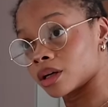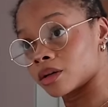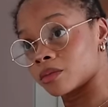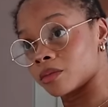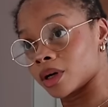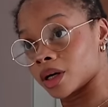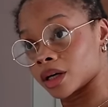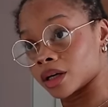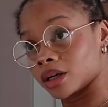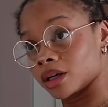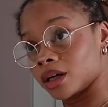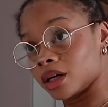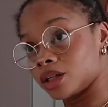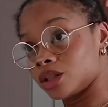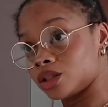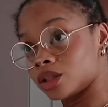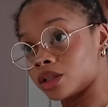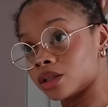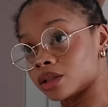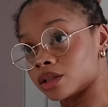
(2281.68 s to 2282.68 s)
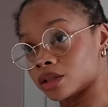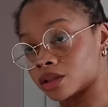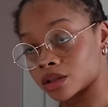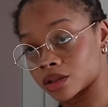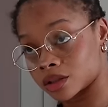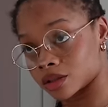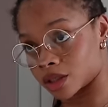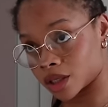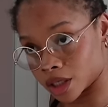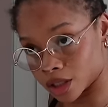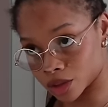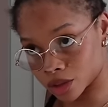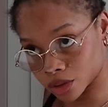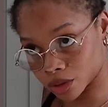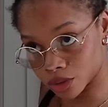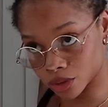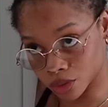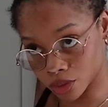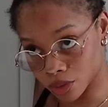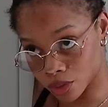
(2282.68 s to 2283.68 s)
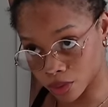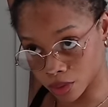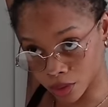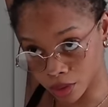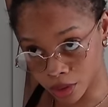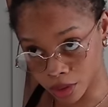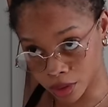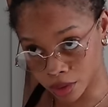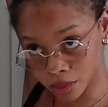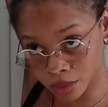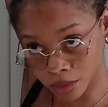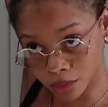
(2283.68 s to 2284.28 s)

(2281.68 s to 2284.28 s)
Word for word: at my edges at your door.